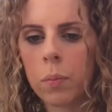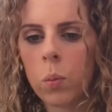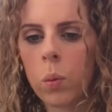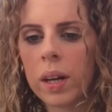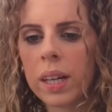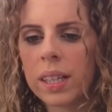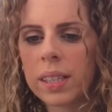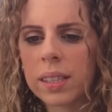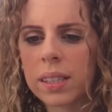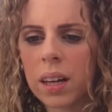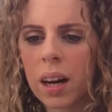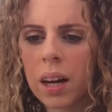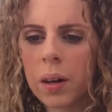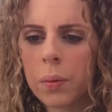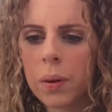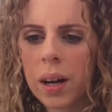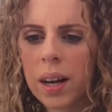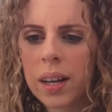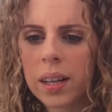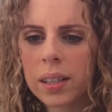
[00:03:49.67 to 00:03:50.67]
Weeks Dye
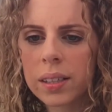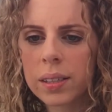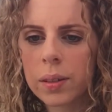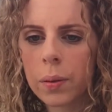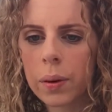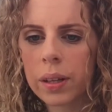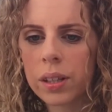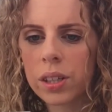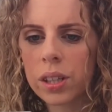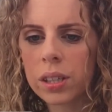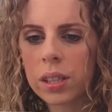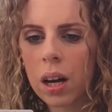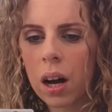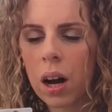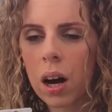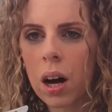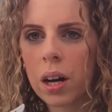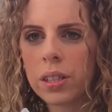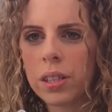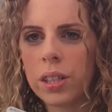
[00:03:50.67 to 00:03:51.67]
Works, which is
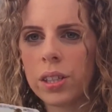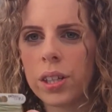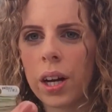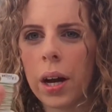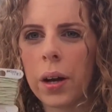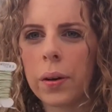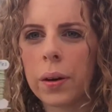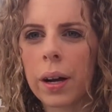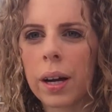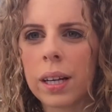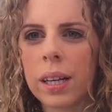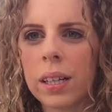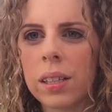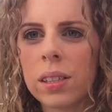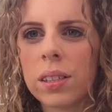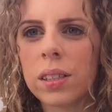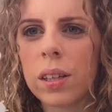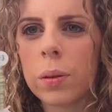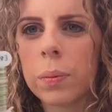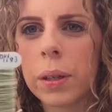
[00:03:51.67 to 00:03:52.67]
artichoke, and it's
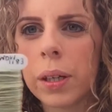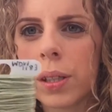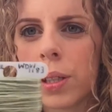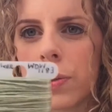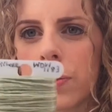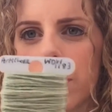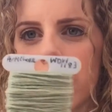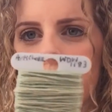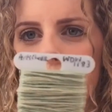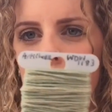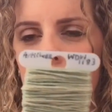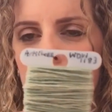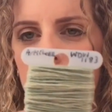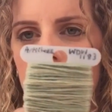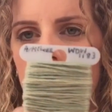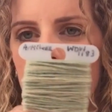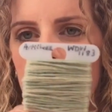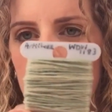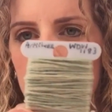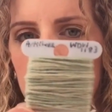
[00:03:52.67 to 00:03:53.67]
so beautiful
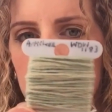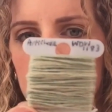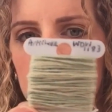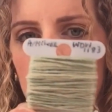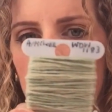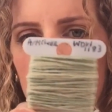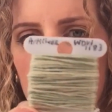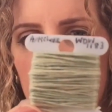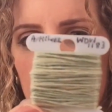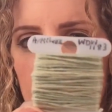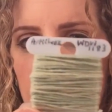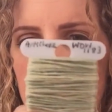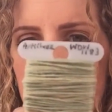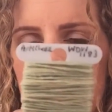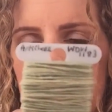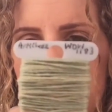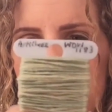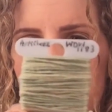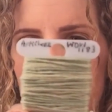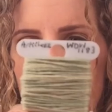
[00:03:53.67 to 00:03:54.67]
because it's all
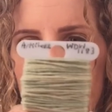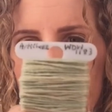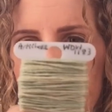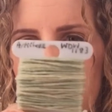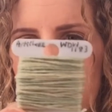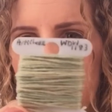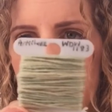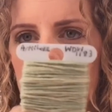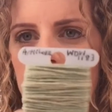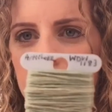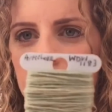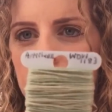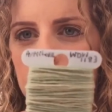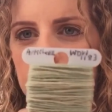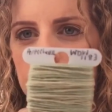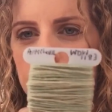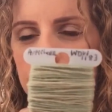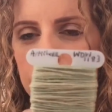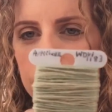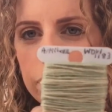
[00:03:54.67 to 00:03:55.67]
different
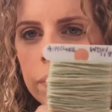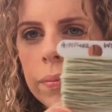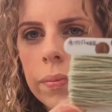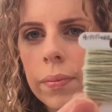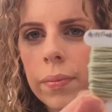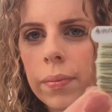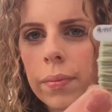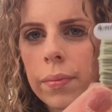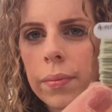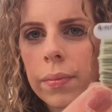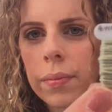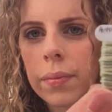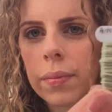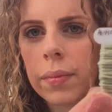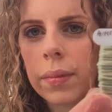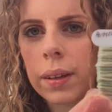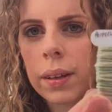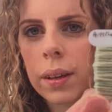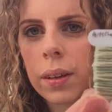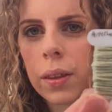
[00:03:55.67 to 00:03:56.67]
colours
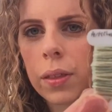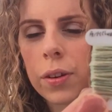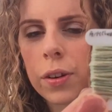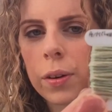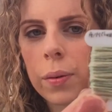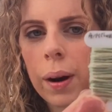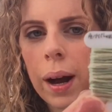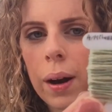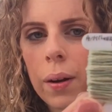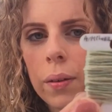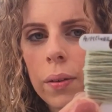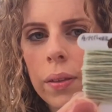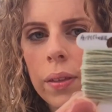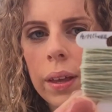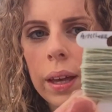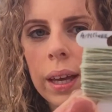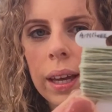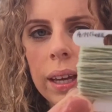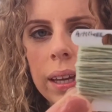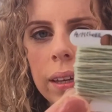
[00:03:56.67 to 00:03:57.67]
throughout
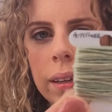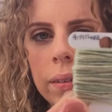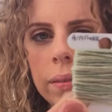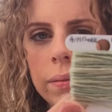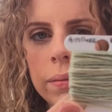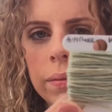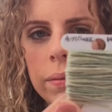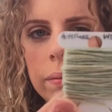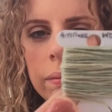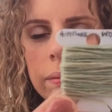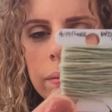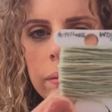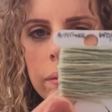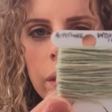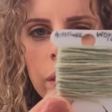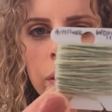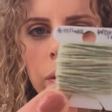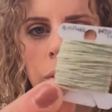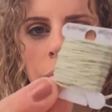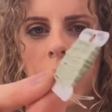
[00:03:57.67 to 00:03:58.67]
the
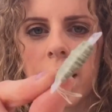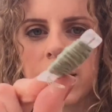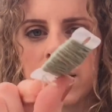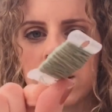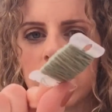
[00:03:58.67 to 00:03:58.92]
thread.